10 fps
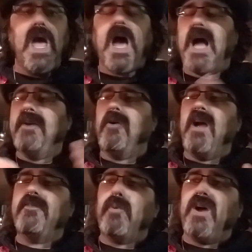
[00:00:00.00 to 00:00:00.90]
I don't
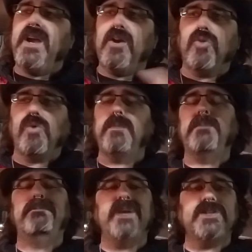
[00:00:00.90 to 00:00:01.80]
ever want to hear a
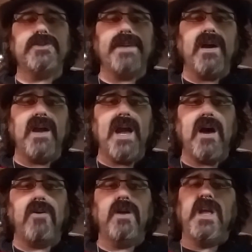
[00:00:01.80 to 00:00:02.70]
woman bitch about
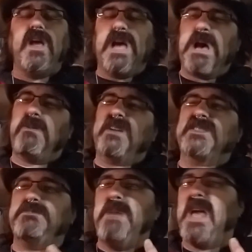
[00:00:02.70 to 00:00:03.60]
how,
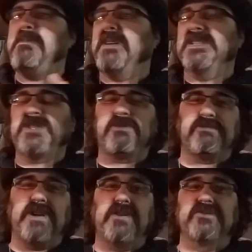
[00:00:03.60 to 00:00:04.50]
smegma is
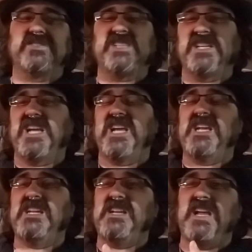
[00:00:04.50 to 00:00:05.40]
gross
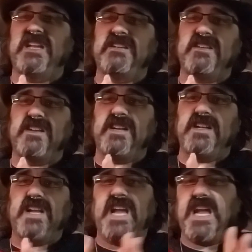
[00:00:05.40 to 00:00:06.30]
and
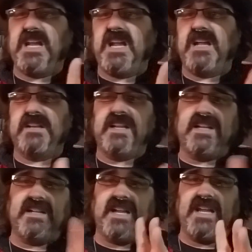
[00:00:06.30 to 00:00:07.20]

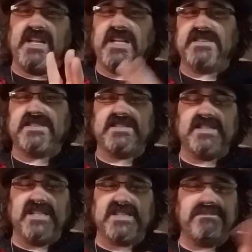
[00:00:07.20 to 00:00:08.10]

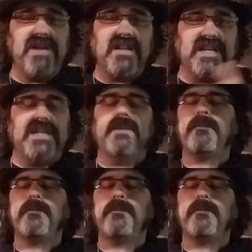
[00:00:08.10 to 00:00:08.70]
it's smelly.